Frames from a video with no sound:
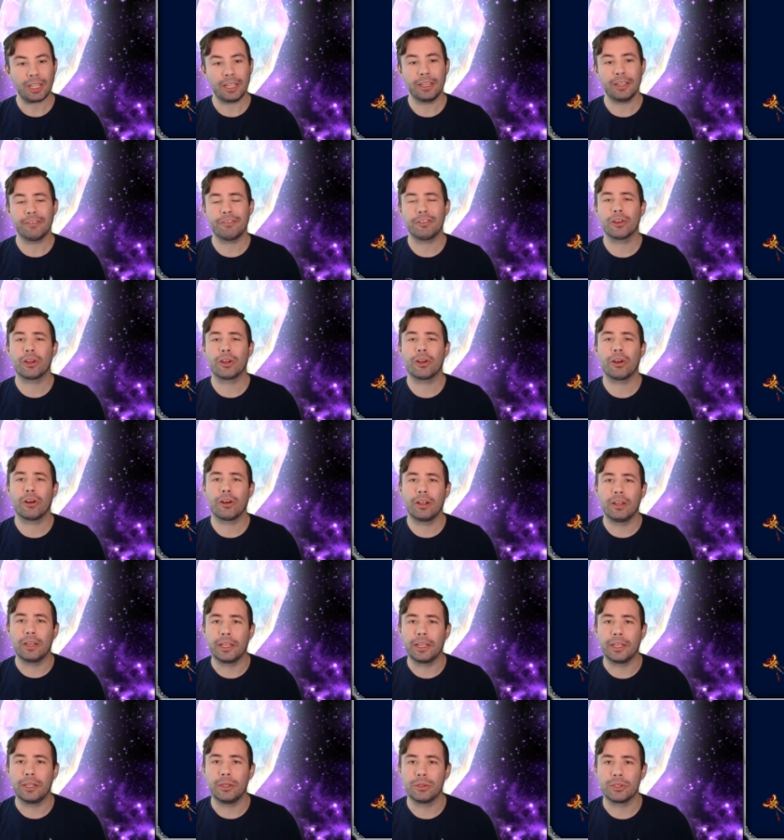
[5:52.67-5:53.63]
if you're
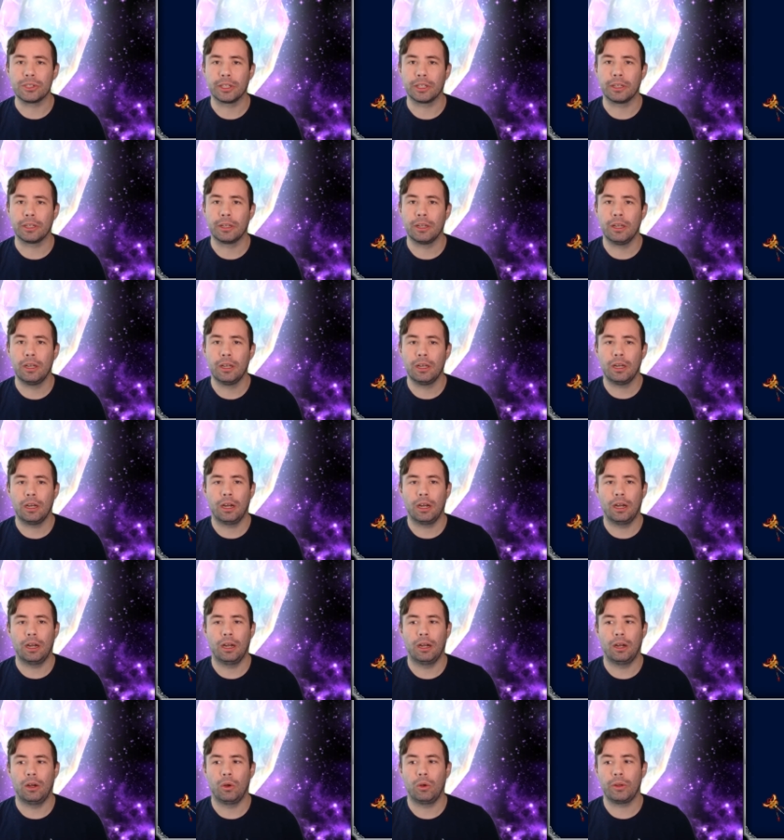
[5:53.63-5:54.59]
currently using
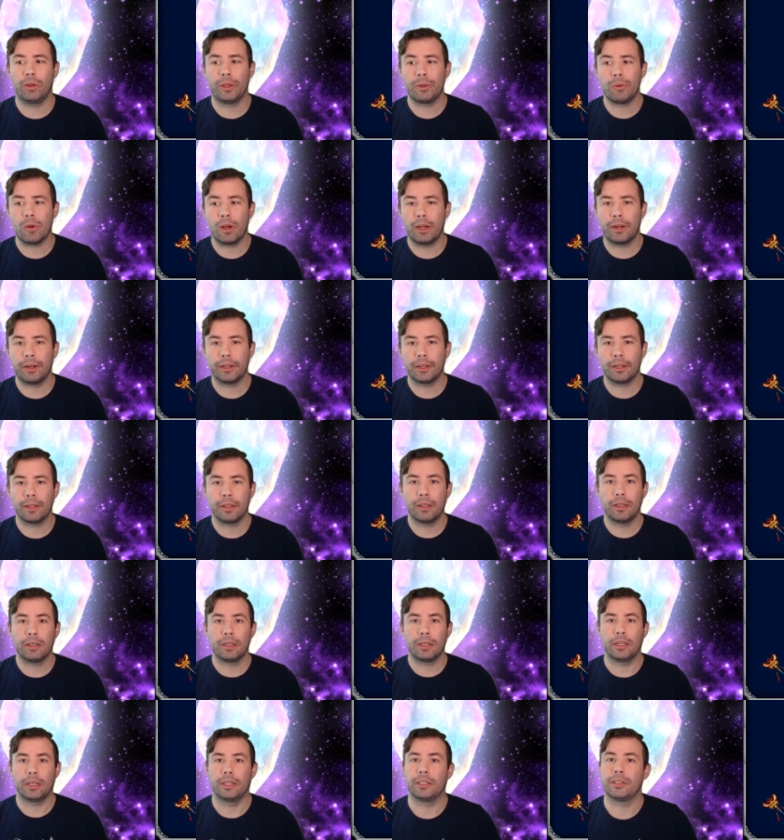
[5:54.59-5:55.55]
Holy Wand,
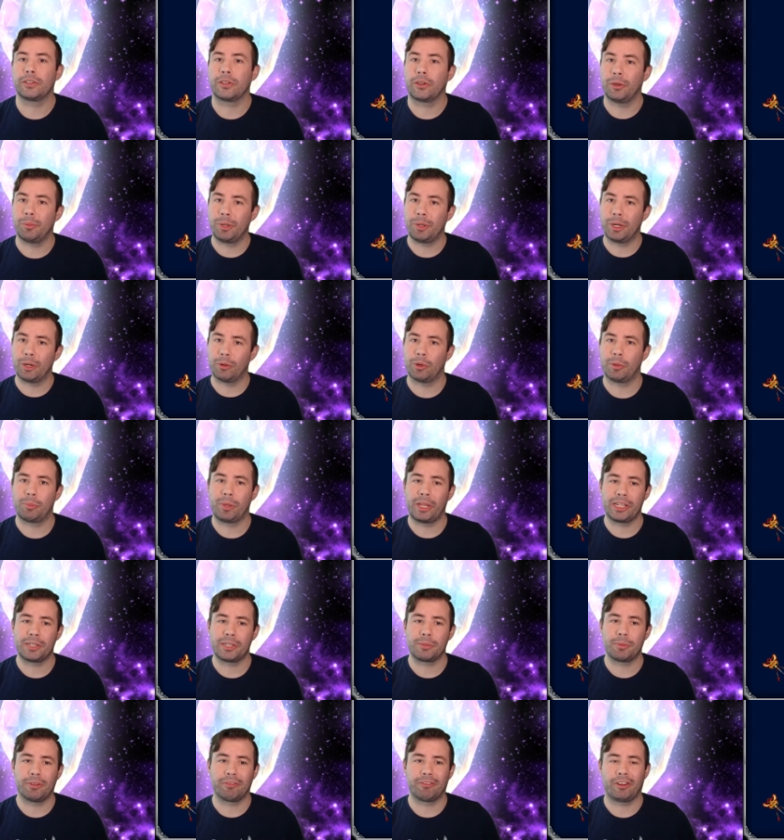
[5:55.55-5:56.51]
this could be a
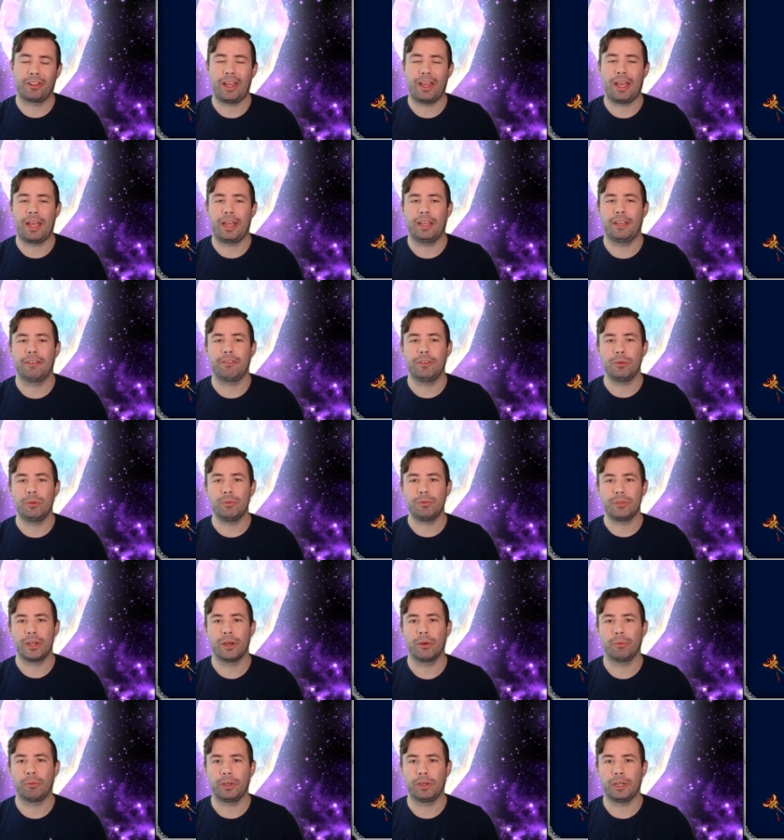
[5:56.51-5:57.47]
replacement for that if you
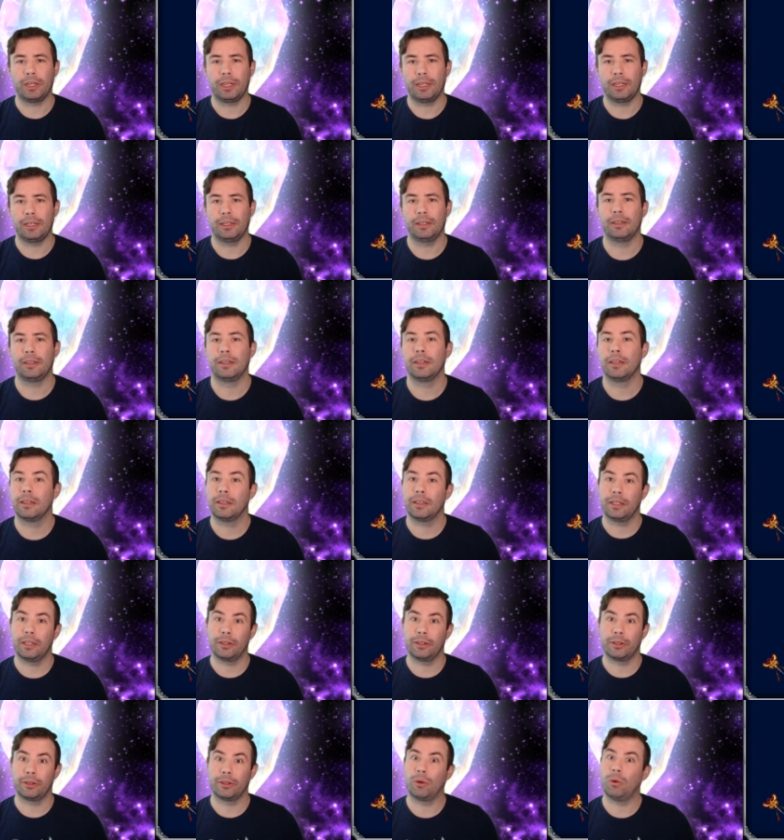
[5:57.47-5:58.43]
don't need
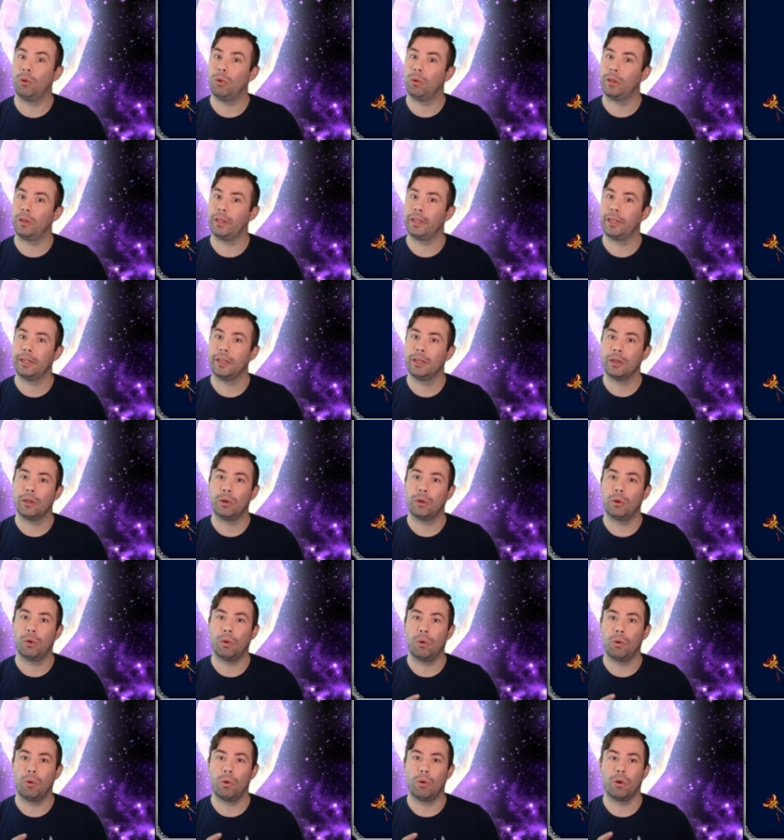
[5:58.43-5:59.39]
either the Holy
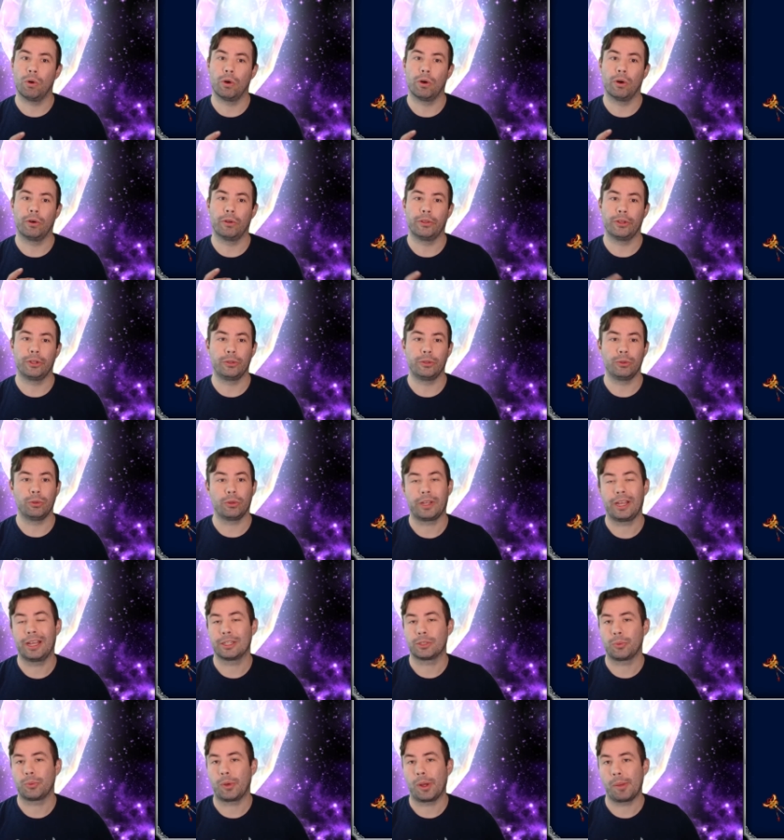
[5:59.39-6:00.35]
or the dual
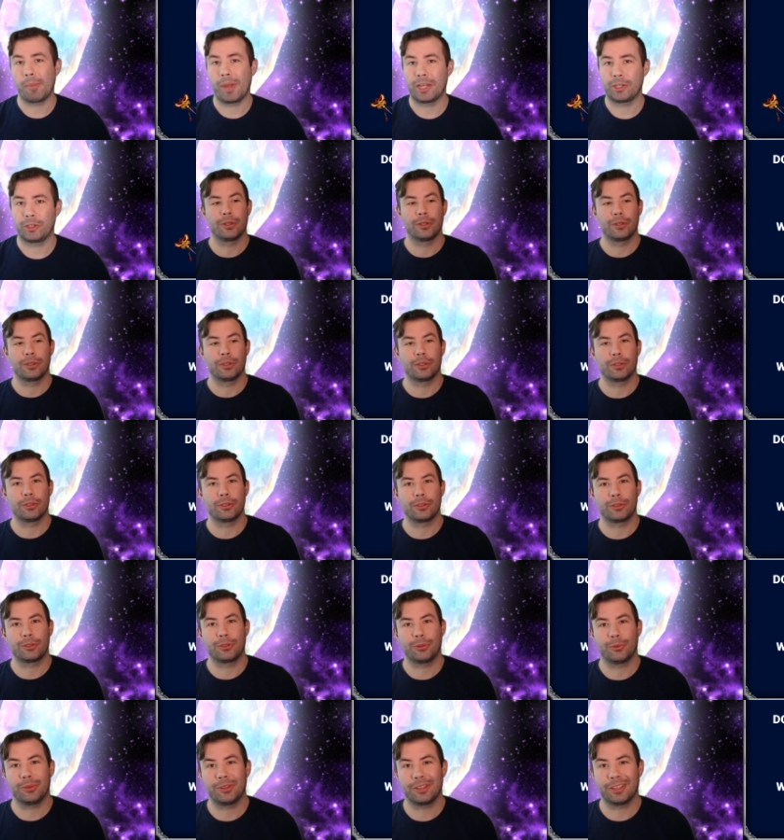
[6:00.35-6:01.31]
cast white magic.
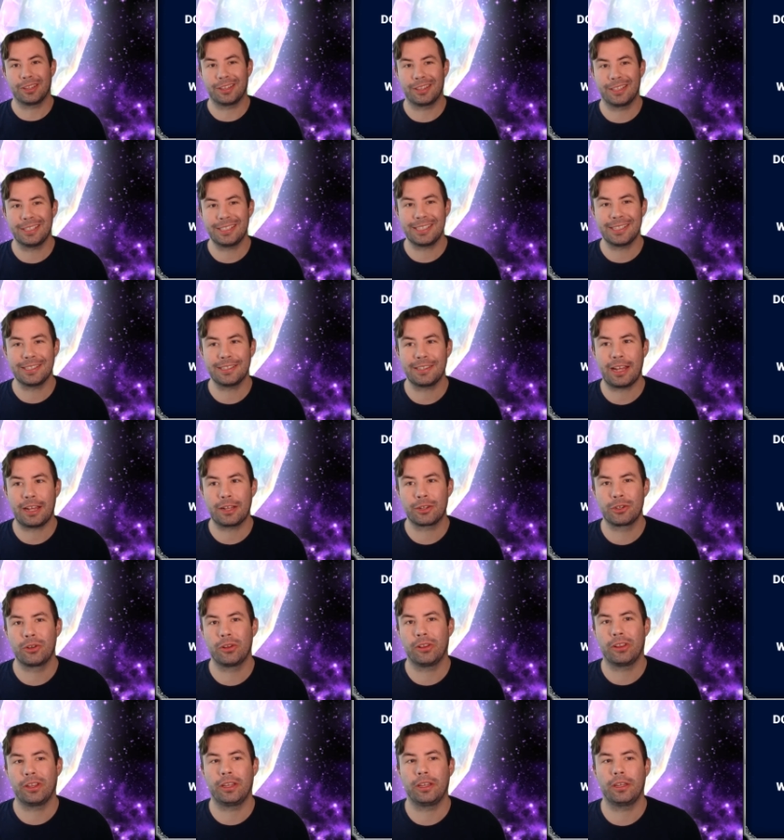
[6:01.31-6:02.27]
So this is
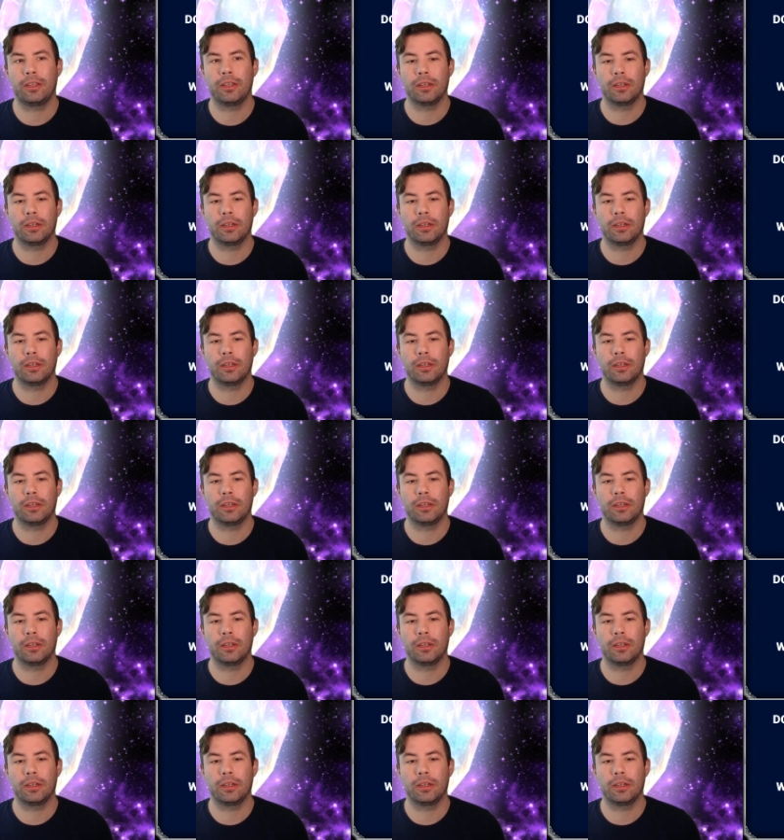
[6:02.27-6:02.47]
actually